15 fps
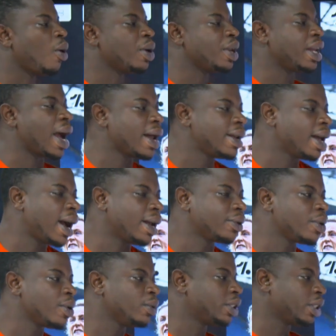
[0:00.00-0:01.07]
the other hand,
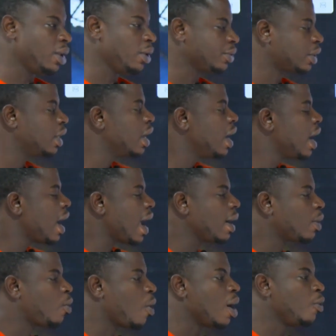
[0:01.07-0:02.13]
Chelsea
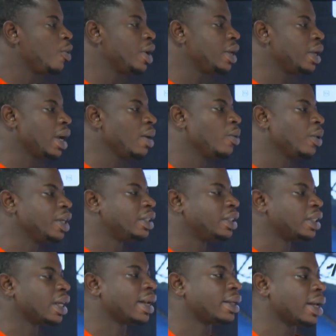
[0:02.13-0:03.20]
equal away
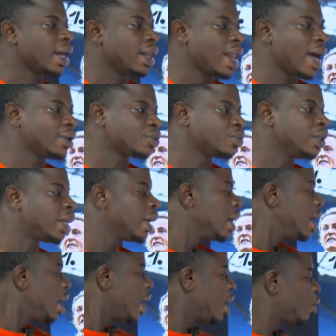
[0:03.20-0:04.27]
Etihad last week.
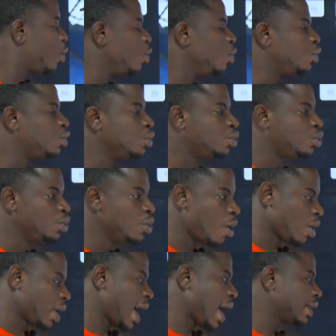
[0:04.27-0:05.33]
Equal lose 2
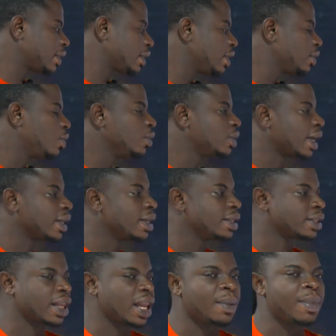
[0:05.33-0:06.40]
unanswered goals
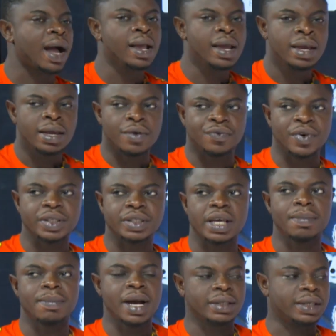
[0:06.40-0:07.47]
against Club. The
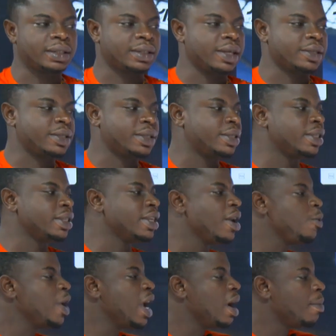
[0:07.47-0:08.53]
first Manchester City. A
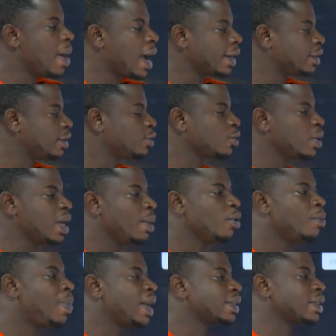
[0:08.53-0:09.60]
real match. The Sonia
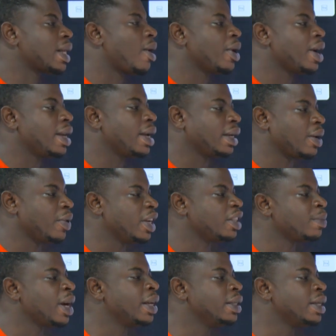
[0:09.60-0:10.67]
Bompasta or the
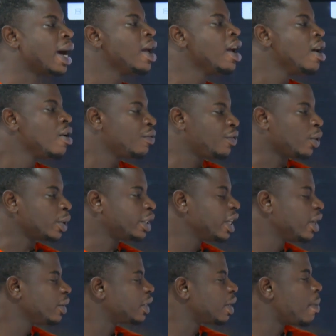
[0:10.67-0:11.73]
current manager for
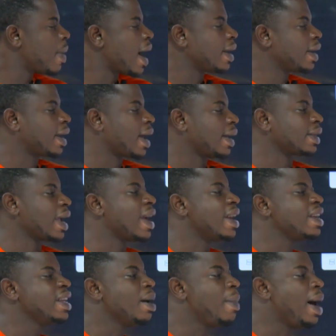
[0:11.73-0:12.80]
Chelsea Man Council. And
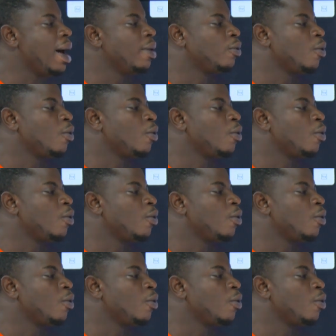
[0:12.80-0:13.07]
near man